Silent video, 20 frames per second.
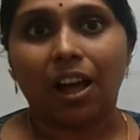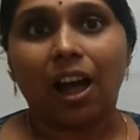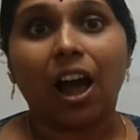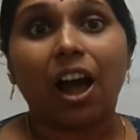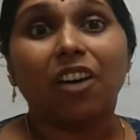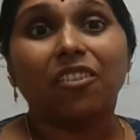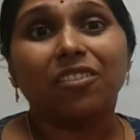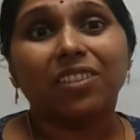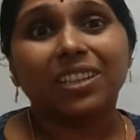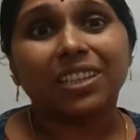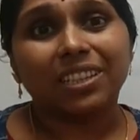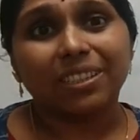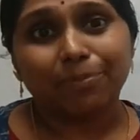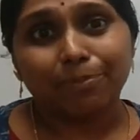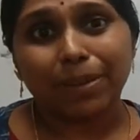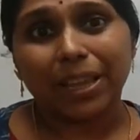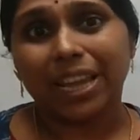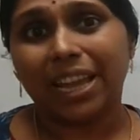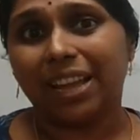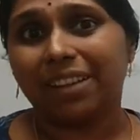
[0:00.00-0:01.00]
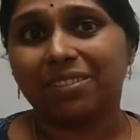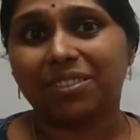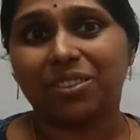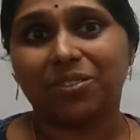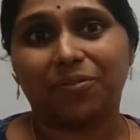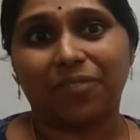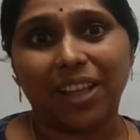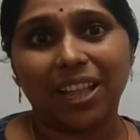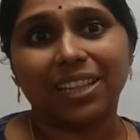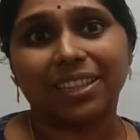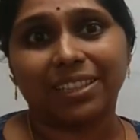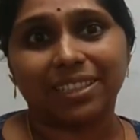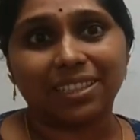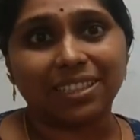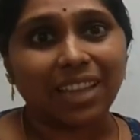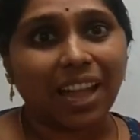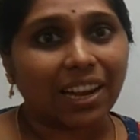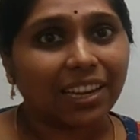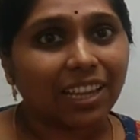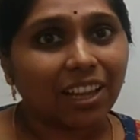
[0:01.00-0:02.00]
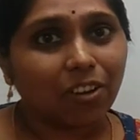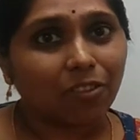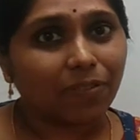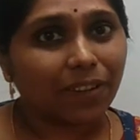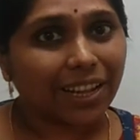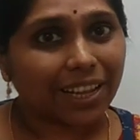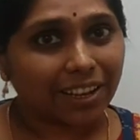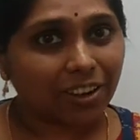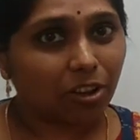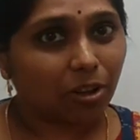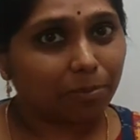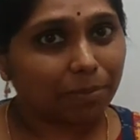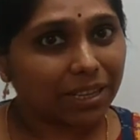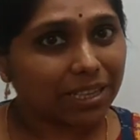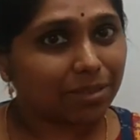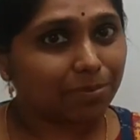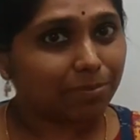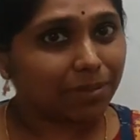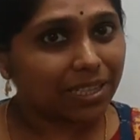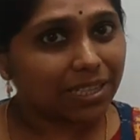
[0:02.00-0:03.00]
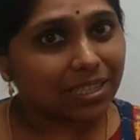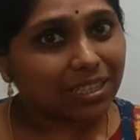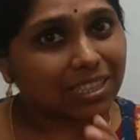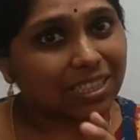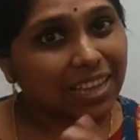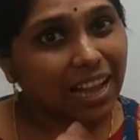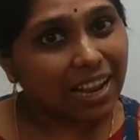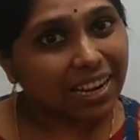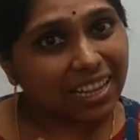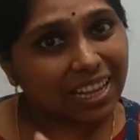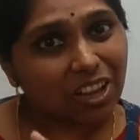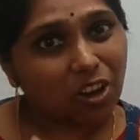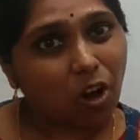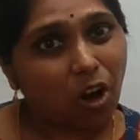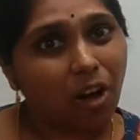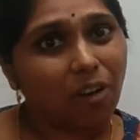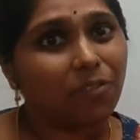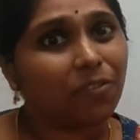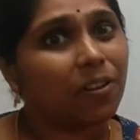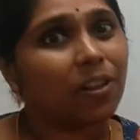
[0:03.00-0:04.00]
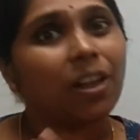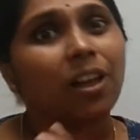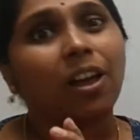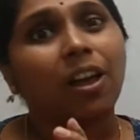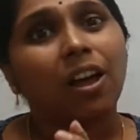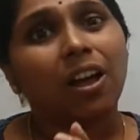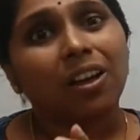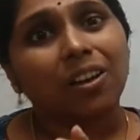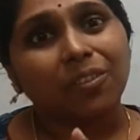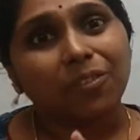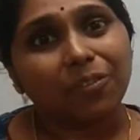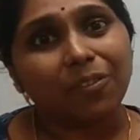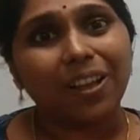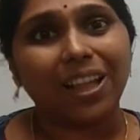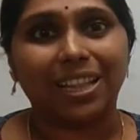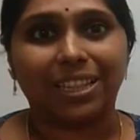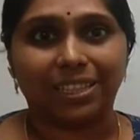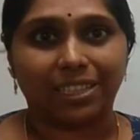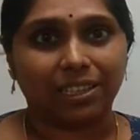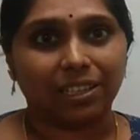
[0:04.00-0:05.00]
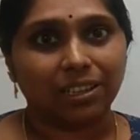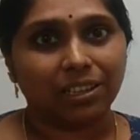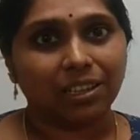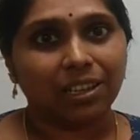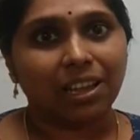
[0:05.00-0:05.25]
How it behaves. Wealth. Study of economics means study of wealth.